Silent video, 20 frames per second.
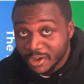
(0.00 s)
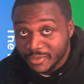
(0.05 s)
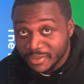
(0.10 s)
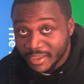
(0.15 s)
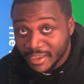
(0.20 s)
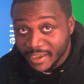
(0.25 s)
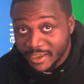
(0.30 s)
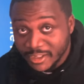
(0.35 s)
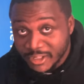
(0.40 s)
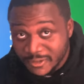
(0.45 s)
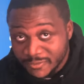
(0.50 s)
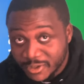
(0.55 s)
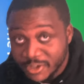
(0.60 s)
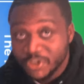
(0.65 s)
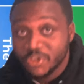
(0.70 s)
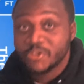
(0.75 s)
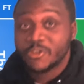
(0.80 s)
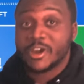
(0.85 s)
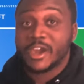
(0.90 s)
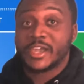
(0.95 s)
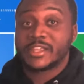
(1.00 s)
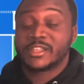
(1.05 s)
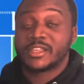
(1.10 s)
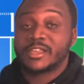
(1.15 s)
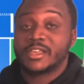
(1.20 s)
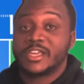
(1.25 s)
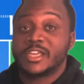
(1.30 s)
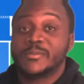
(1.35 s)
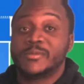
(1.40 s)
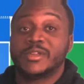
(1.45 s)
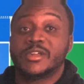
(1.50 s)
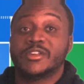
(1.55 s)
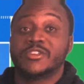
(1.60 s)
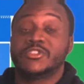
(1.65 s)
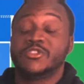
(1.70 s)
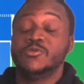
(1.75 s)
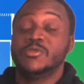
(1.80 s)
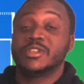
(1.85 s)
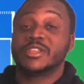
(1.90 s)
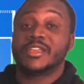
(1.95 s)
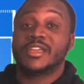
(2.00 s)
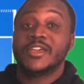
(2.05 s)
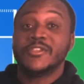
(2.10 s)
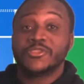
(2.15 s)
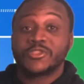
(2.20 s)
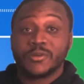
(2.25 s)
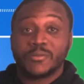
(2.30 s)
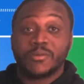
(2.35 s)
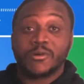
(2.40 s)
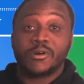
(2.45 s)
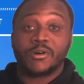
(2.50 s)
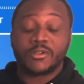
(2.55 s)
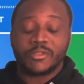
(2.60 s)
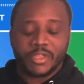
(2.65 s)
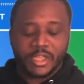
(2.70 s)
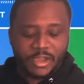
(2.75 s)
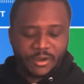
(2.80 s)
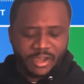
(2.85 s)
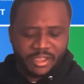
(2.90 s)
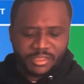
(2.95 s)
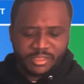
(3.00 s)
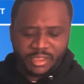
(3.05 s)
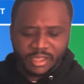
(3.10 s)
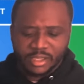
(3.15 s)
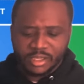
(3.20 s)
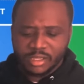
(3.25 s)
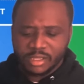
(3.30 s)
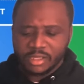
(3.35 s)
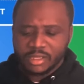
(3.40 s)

on the edge of it trying to hit because you can hit the ball there, I think.